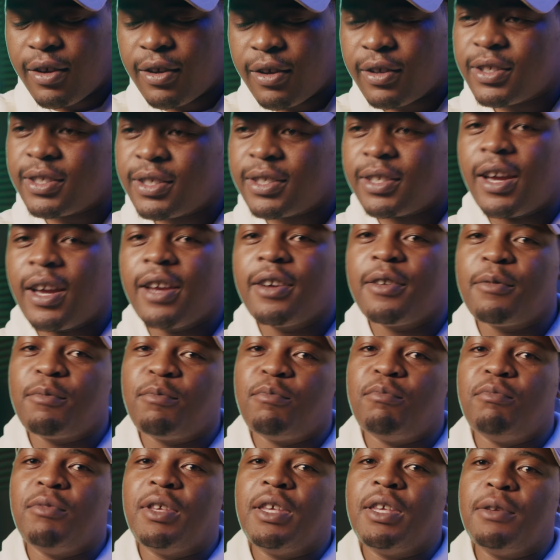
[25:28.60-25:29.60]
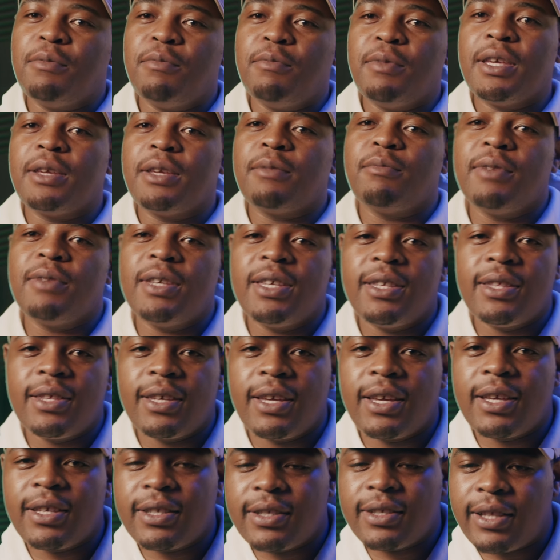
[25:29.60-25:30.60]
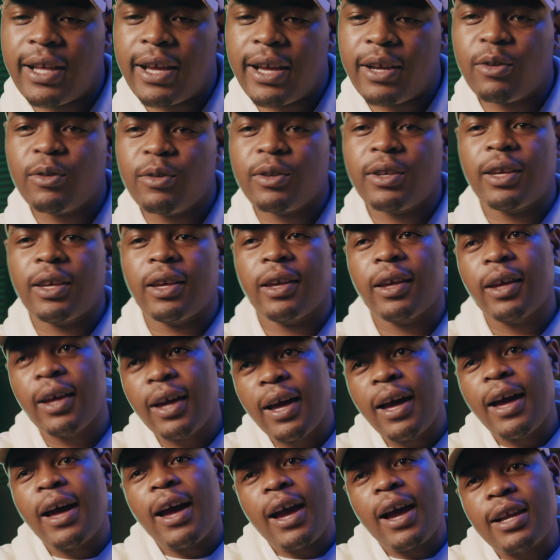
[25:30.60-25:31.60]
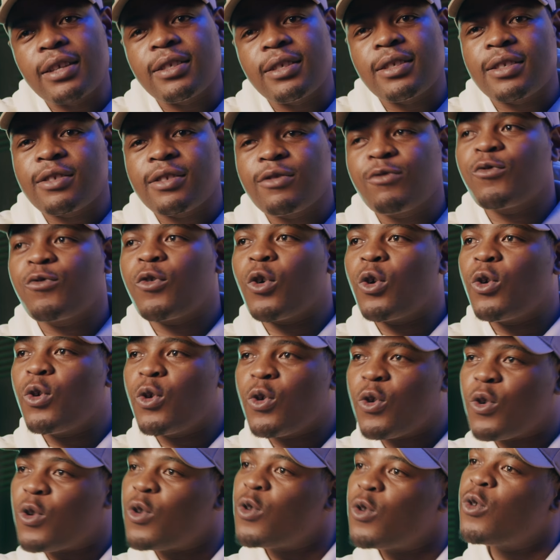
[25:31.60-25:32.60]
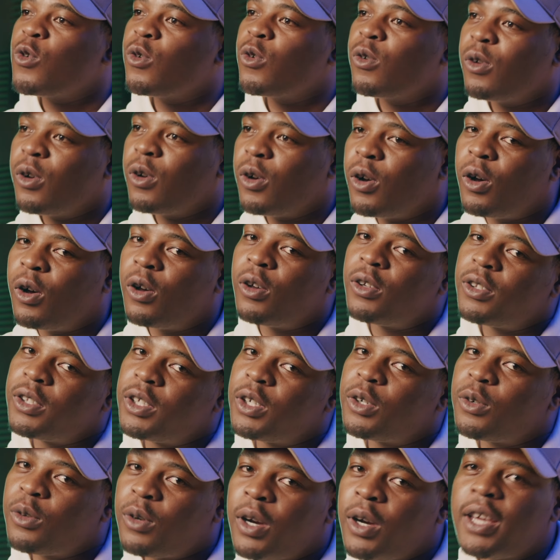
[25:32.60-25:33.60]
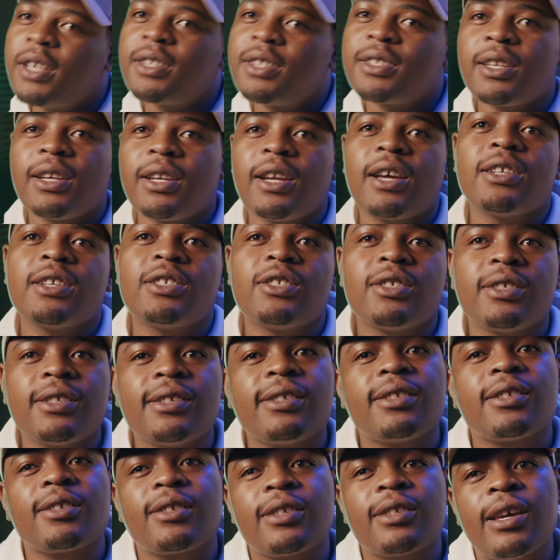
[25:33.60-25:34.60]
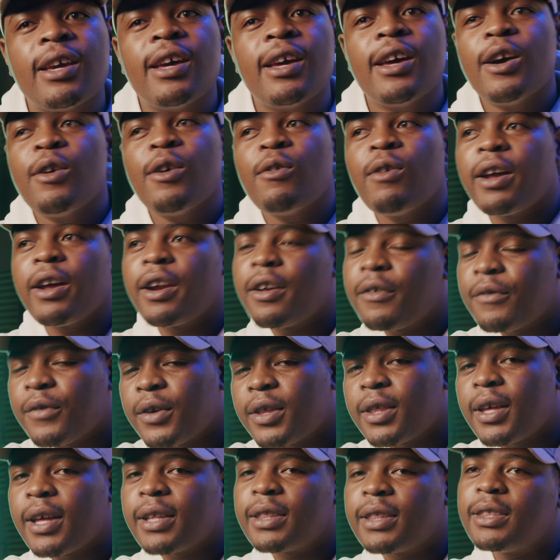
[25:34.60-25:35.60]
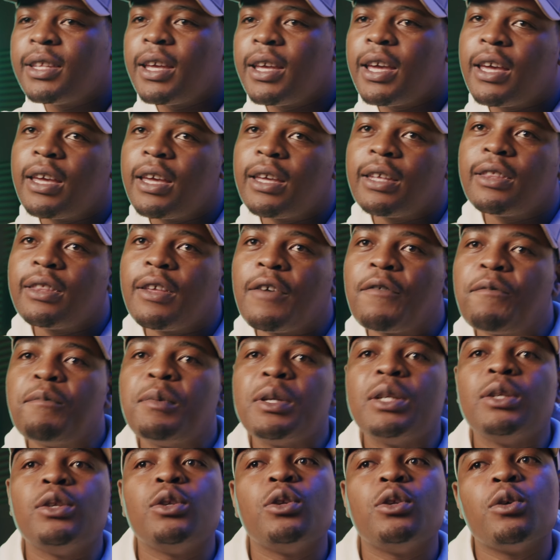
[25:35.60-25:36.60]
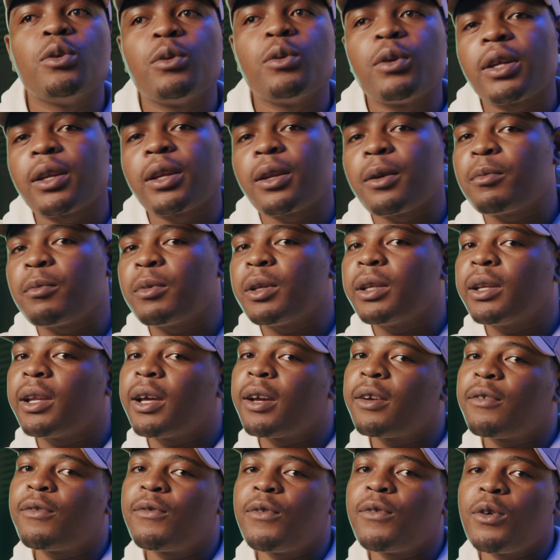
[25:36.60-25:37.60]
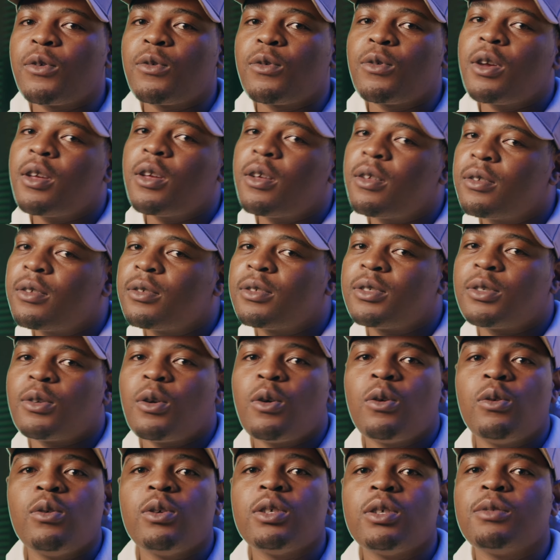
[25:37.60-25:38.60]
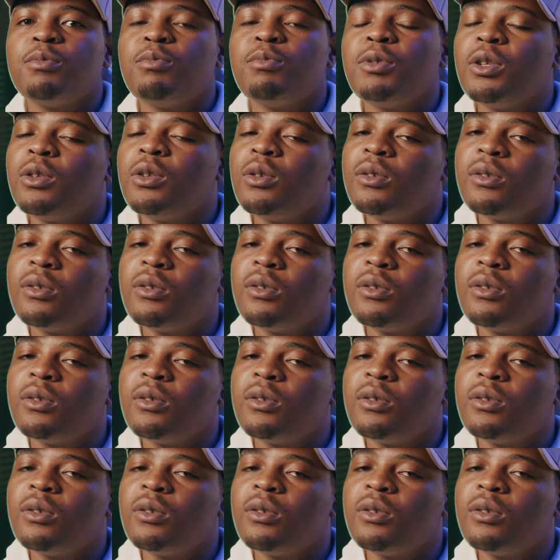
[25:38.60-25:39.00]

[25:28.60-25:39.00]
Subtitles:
of me being me there. It's like, okay, I just follow all the greats and I chase whatever that they've been doing. I mean, like, Pharrell's always been